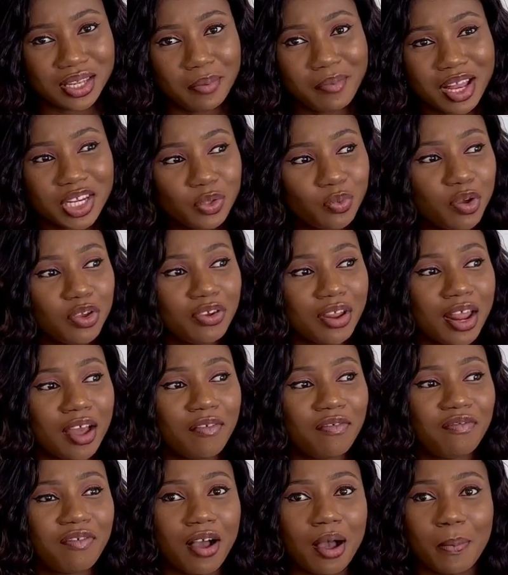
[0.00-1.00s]
Imagine when you're now
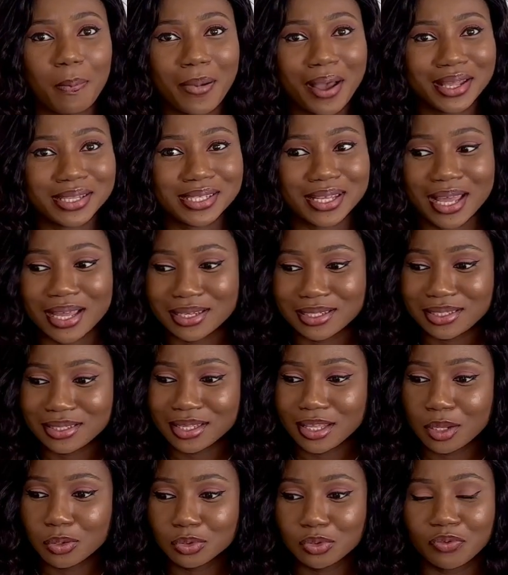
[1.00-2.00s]
far apart and
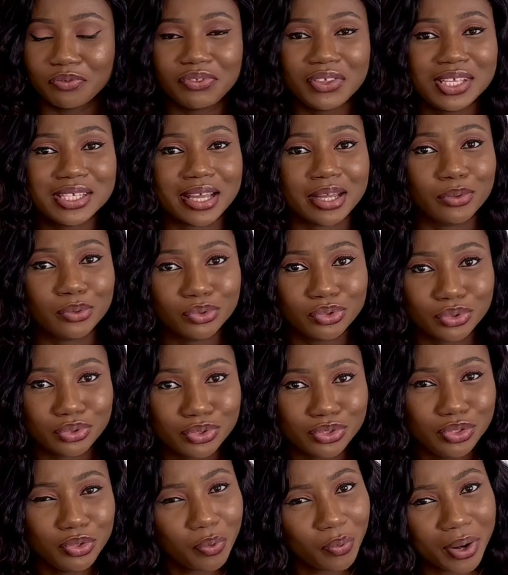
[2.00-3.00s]
a lot of things are not
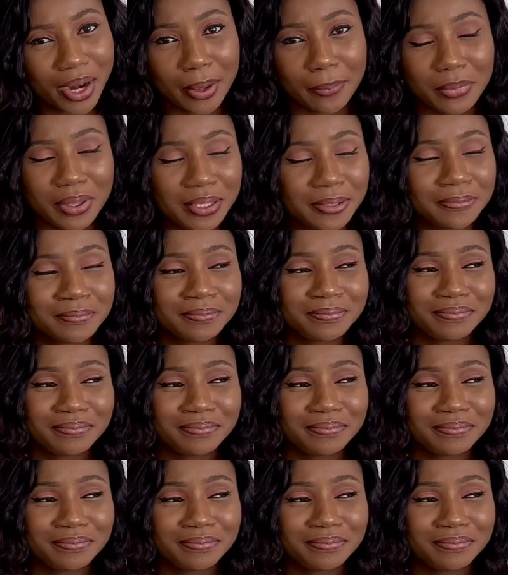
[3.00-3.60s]
just, you know what I mean?